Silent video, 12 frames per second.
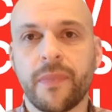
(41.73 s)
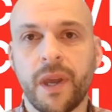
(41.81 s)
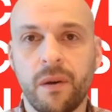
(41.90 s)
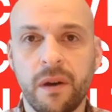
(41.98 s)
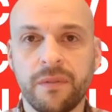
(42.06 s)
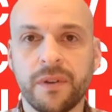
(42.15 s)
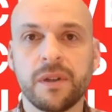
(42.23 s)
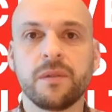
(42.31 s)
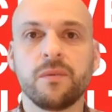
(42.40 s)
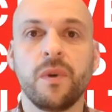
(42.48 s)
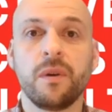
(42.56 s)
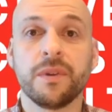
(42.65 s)
However,
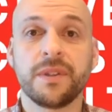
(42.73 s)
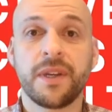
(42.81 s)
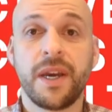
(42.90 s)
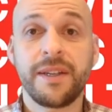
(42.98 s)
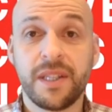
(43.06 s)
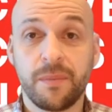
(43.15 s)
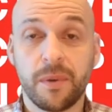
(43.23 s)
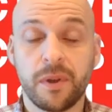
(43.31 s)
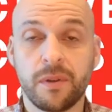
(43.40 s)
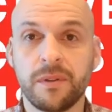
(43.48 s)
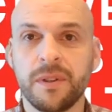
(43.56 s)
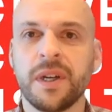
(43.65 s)
what was
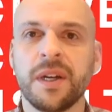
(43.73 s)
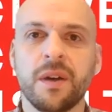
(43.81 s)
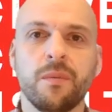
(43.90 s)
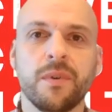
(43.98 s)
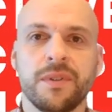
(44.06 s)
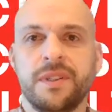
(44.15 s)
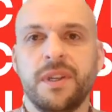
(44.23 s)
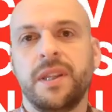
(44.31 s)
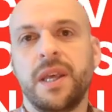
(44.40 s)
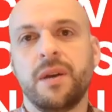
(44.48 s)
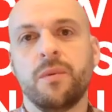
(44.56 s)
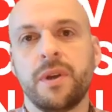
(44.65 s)
atypical was that
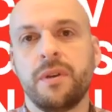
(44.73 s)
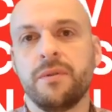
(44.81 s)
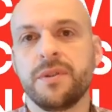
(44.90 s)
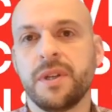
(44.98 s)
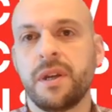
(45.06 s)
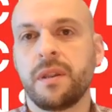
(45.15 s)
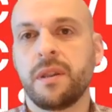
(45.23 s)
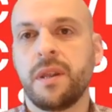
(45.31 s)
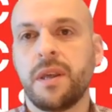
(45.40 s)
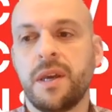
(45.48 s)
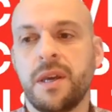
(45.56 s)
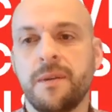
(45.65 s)
they were using
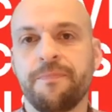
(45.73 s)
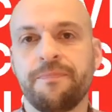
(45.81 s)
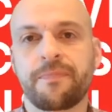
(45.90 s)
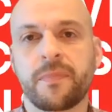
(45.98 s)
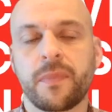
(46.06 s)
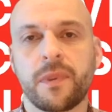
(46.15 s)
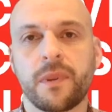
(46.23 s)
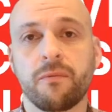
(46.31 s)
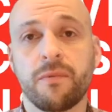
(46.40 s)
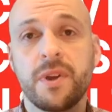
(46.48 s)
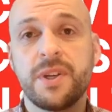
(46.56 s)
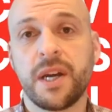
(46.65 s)
the
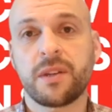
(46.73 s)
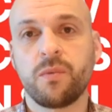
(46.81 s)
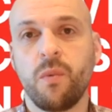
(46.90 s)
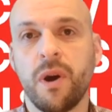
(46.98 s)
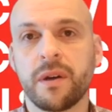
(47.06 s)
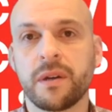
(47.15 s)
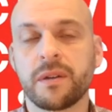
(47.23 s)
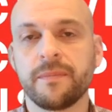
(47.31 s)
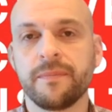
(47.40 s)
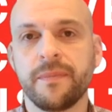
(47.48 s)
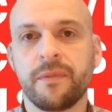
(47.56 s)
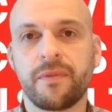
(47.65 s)
reject water
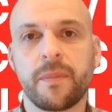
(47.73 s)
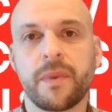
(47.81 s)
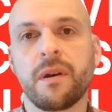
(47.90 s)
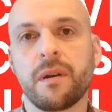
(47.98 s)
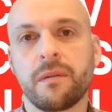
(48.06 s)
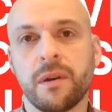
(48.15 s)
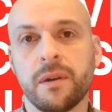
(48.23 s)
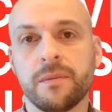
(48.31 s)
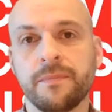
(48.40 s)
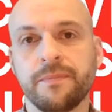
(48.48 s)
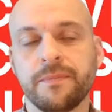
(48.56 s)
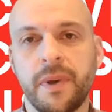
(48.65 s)
from the
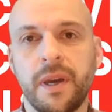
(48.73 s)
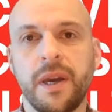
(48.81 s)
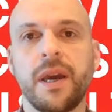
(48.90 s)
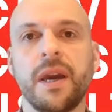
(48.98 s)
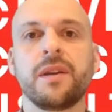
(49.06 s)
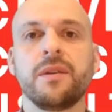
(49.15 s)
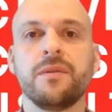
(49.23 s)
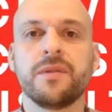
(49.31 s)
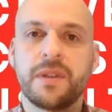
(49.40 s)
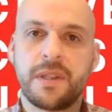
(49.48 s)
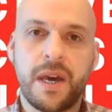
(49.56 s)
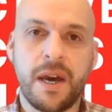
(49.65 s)
RO and
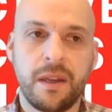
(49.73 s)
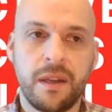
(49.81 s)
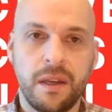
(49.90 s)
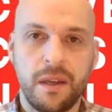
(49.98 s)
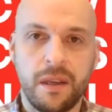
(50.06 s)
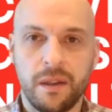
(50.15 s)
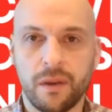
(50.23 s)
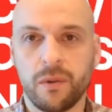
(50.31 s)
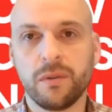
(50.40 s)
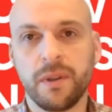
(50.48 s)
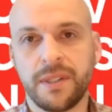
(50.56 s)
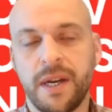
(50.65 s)
using that in the
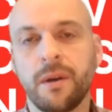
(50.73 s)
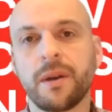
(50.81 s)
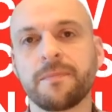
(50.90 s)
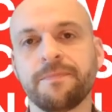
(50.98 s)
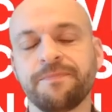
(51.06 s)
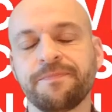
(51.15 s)
cooling tower.